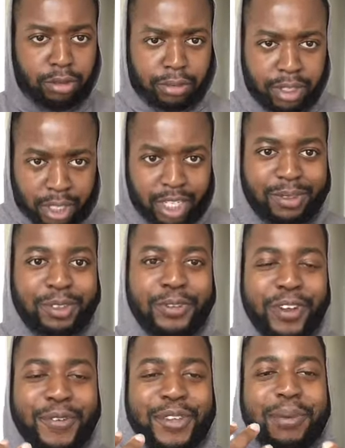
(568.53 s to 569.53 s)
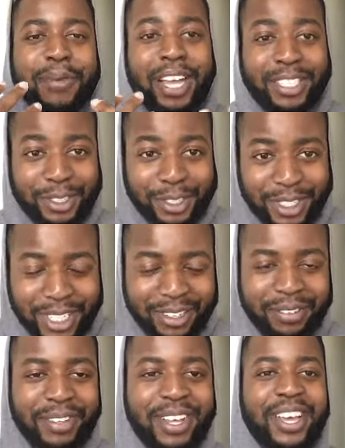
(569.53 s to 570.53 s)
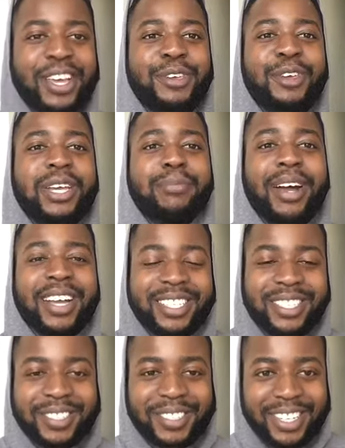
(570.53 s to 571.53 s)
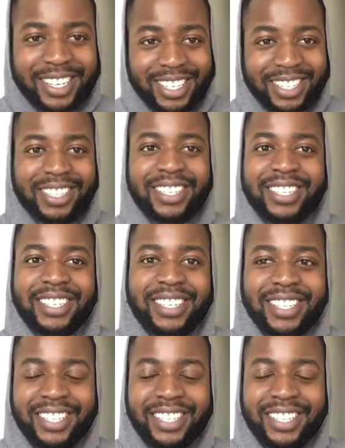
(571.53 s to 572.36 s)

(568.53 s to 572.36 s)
You, you, you can master yourself. You can master anything